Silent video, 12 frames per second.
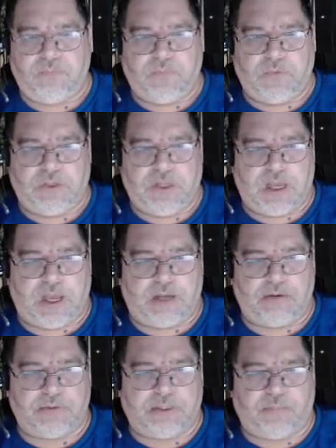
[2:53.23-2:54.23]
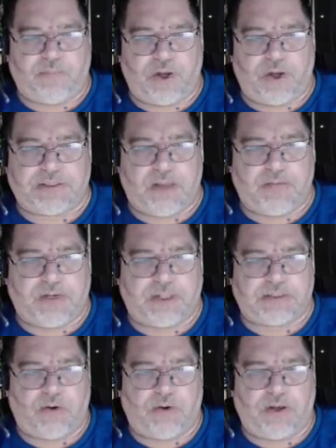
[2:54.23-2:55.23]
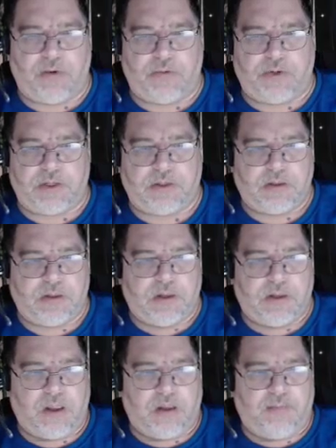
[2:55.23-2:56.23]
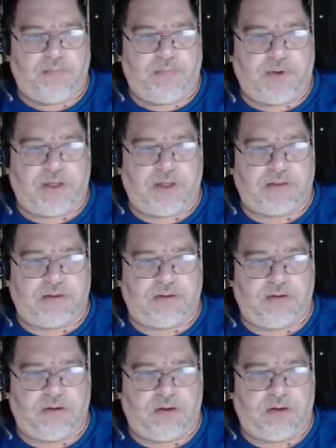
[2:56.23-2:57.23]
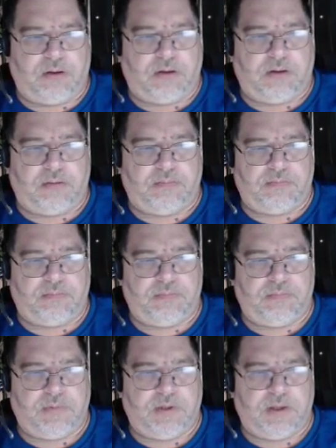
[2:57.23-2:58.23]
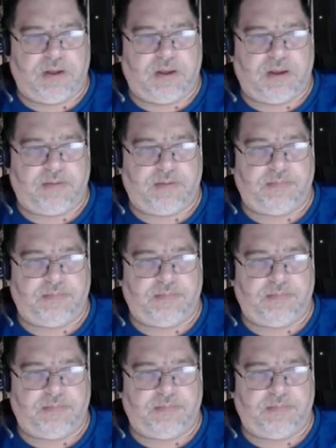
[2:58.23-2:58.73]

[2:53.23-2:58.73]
Yeah, I don't see the price now because I already own it, but yeah.